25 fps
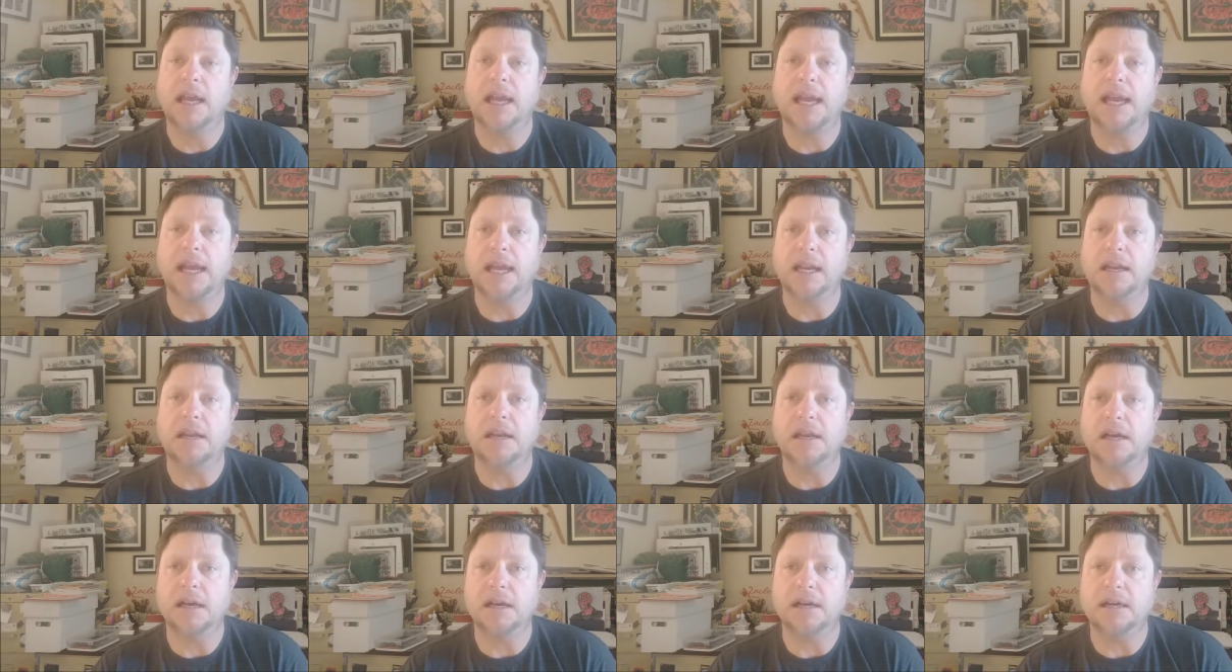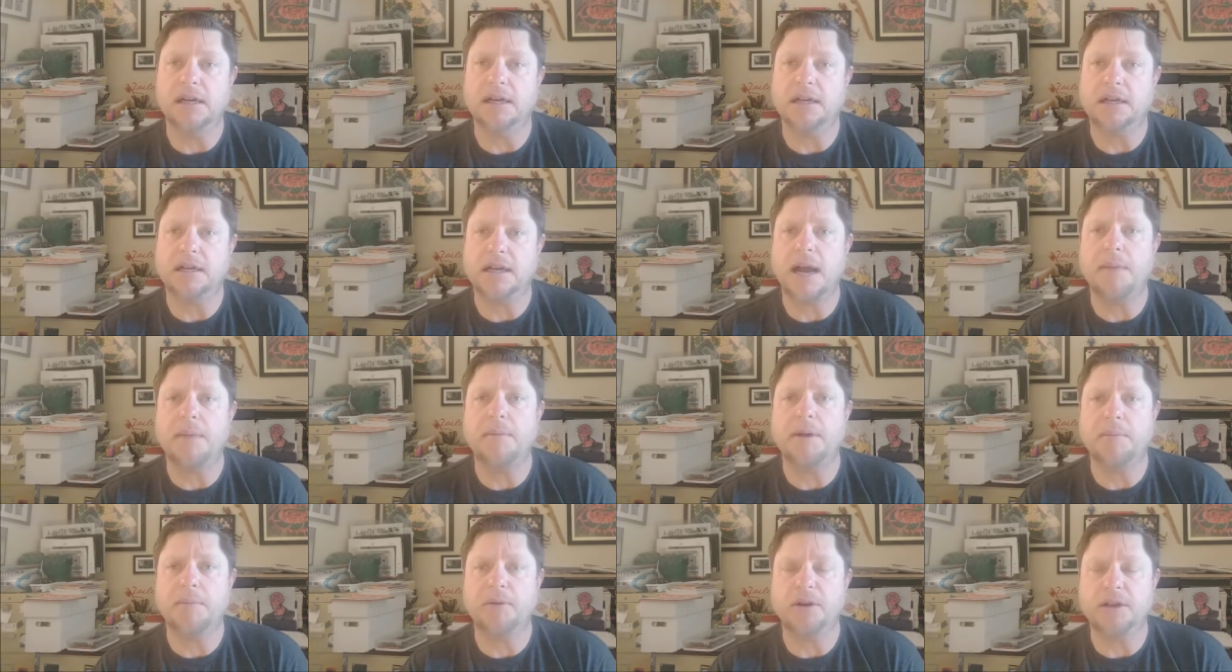in
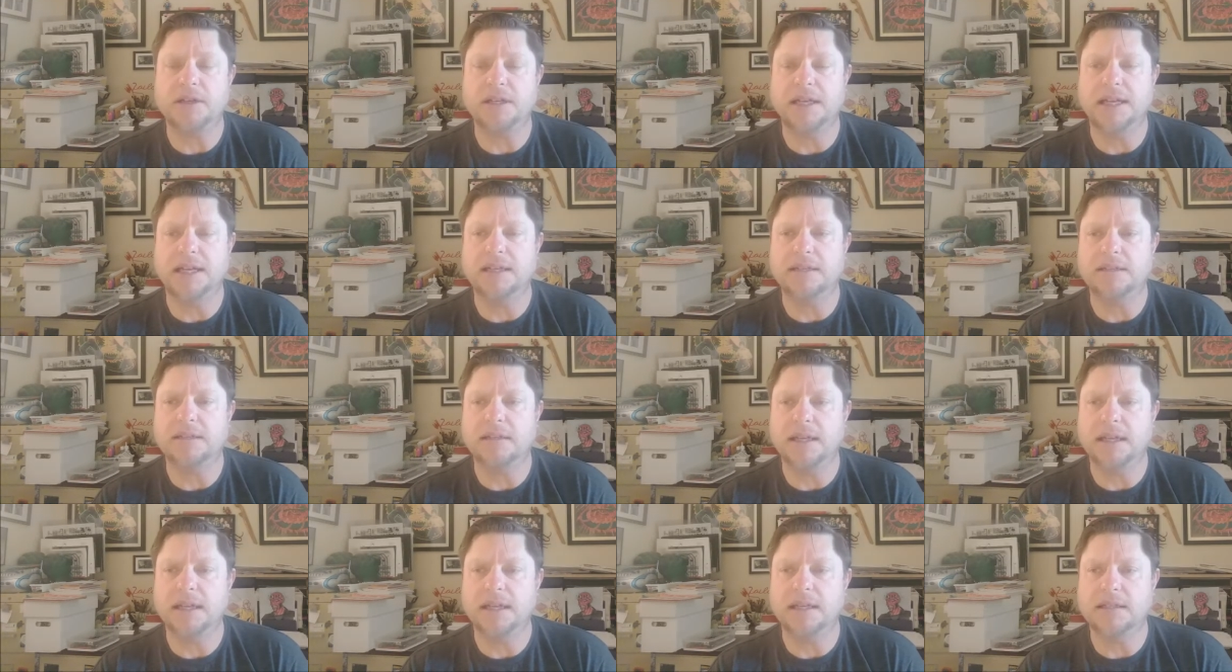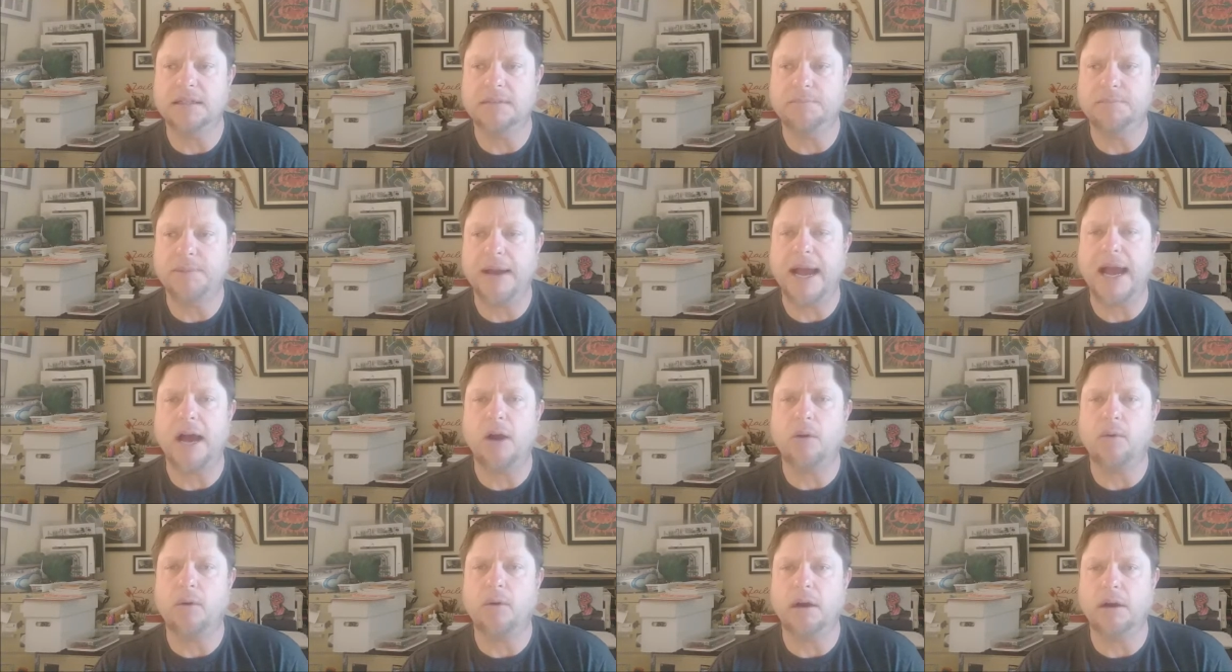comic books, it's
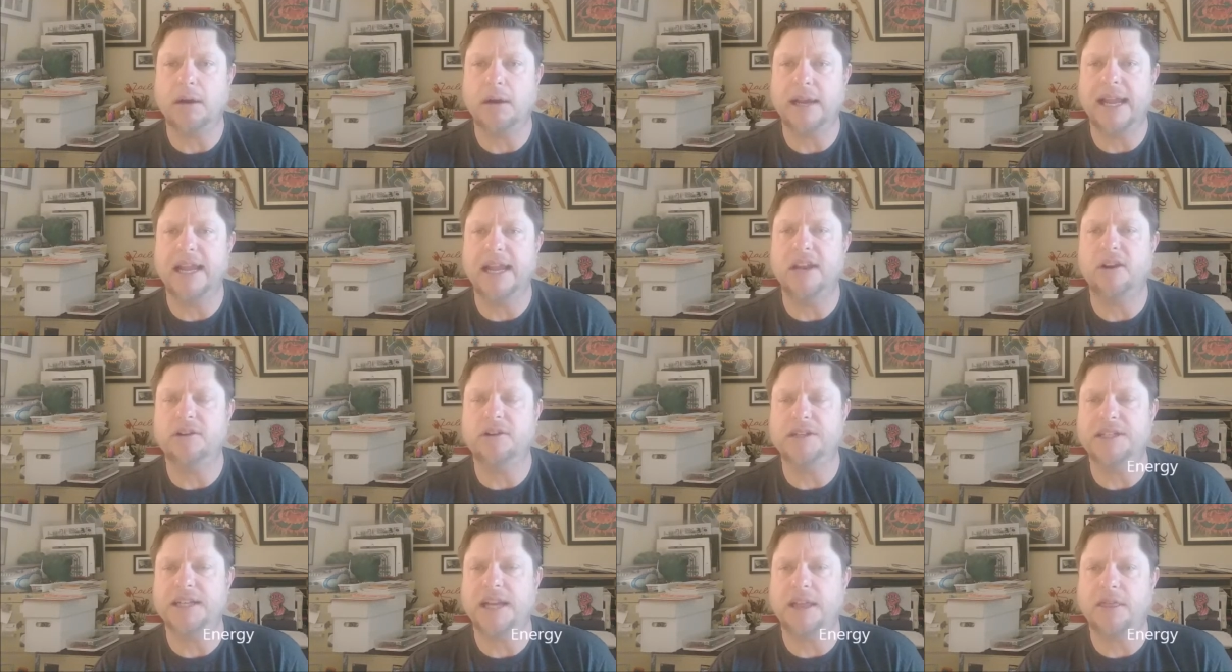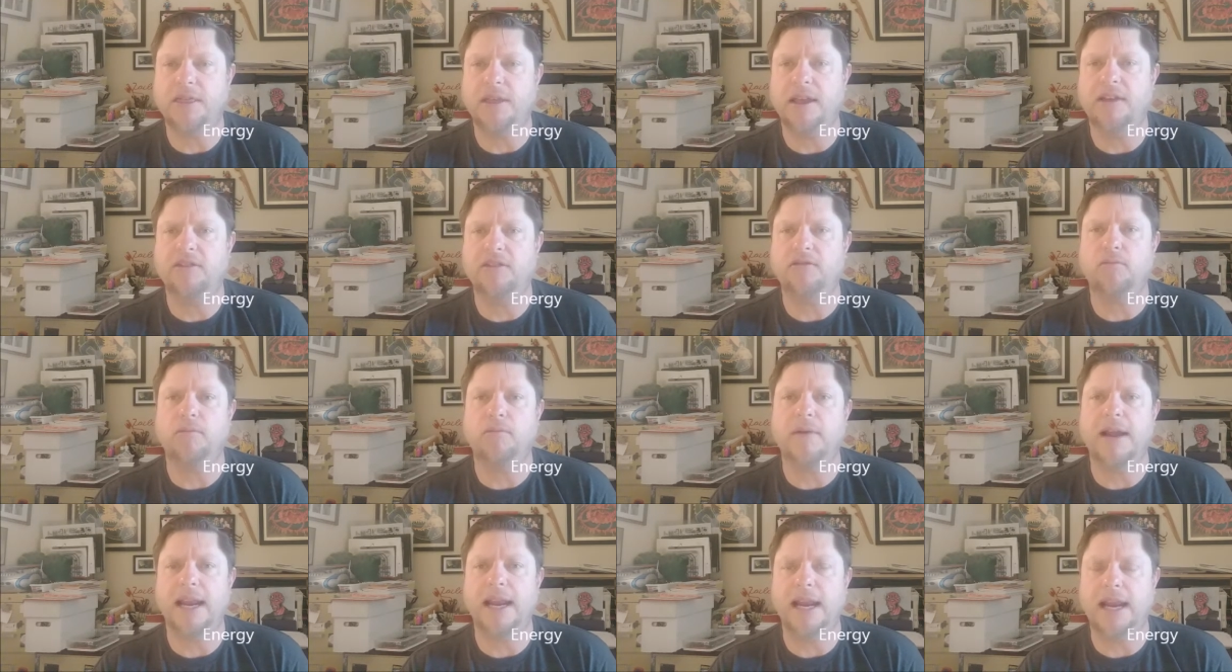power, energy, things
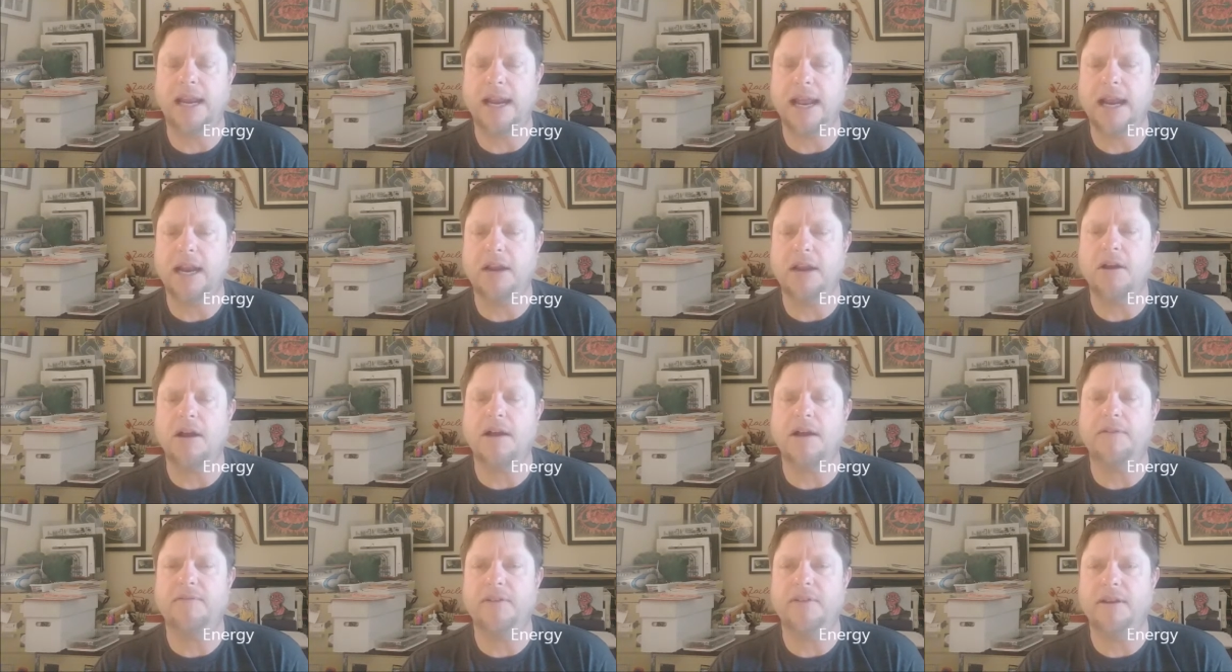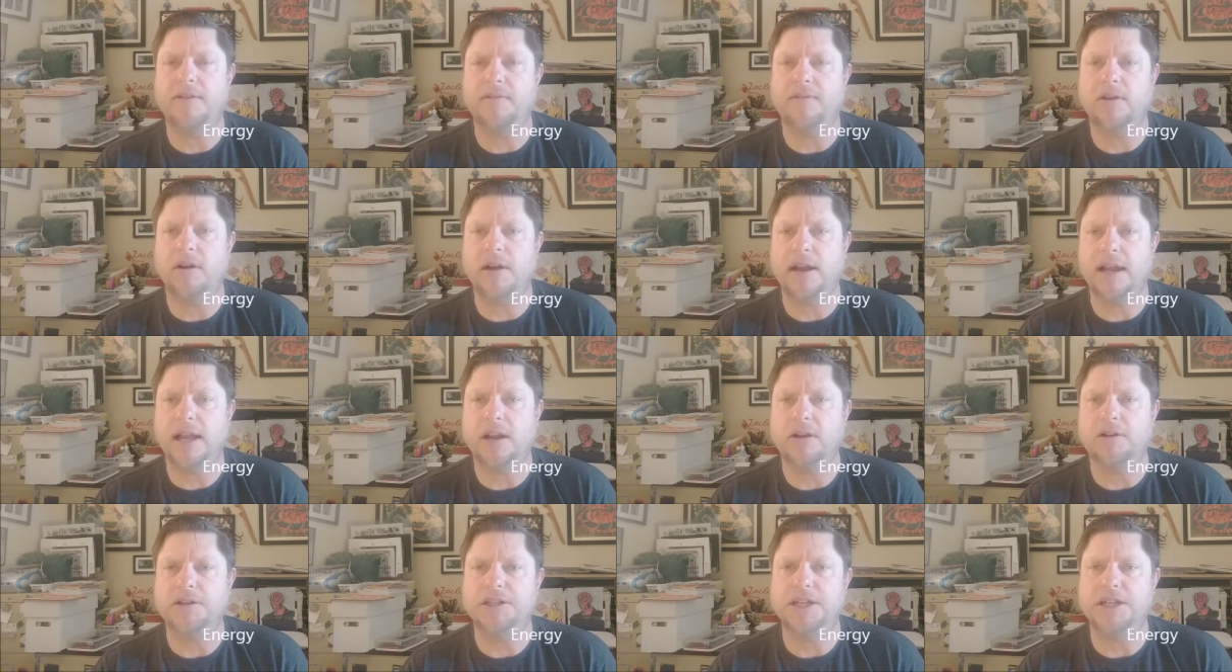radiating off in a very
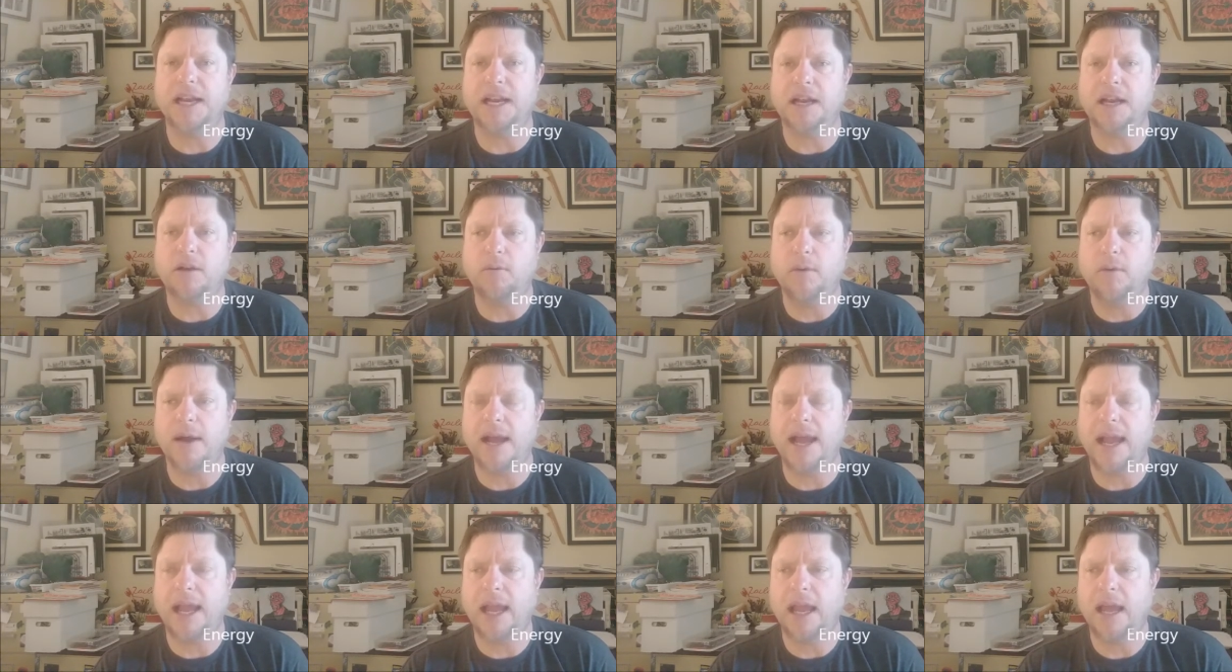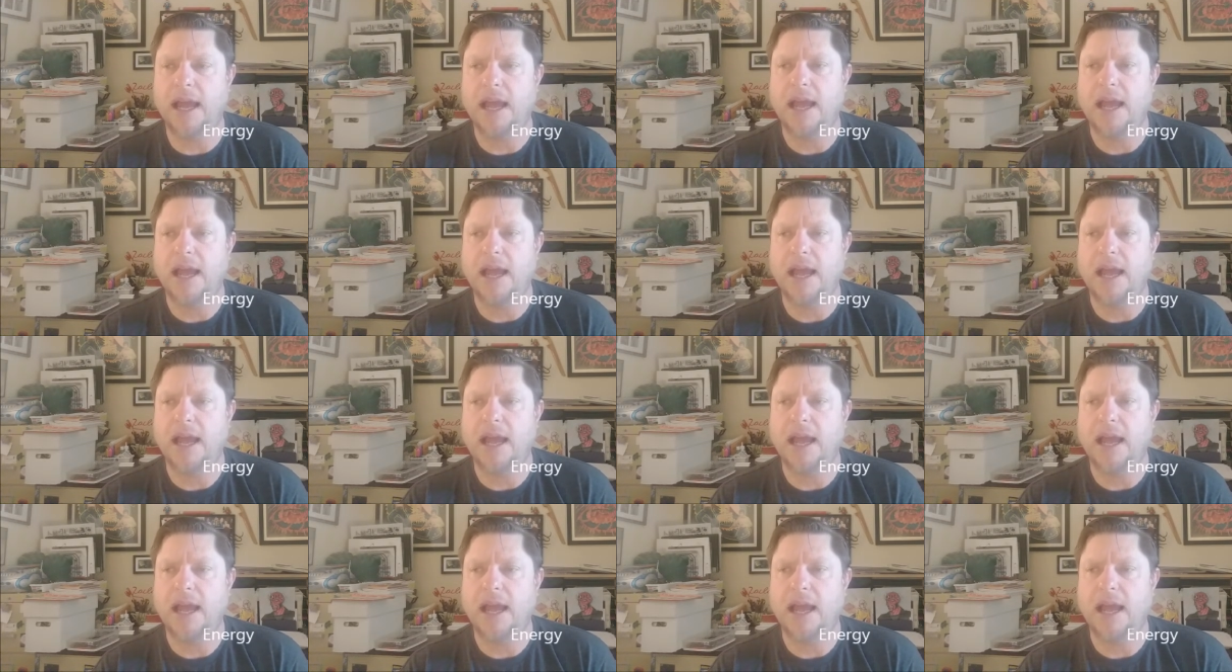energetic way.